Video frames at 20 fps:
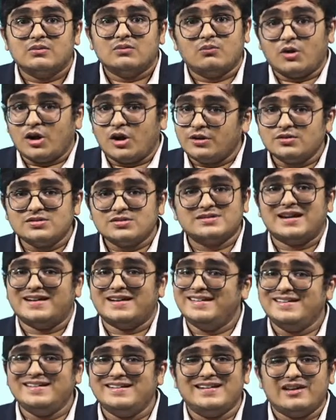what you
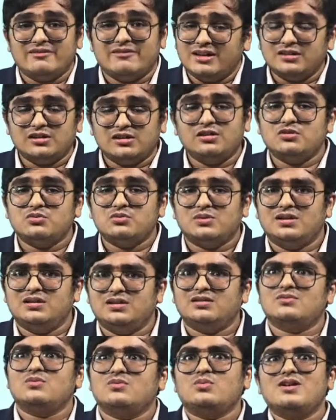studied in 11th and
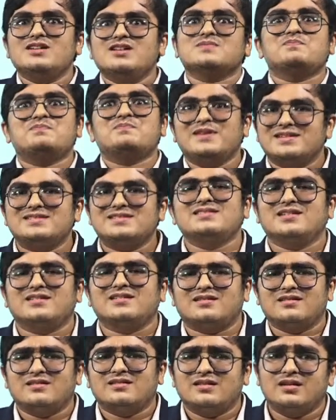12th was
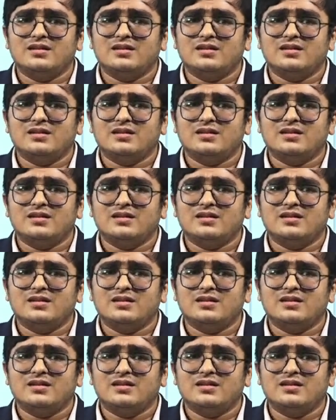basic.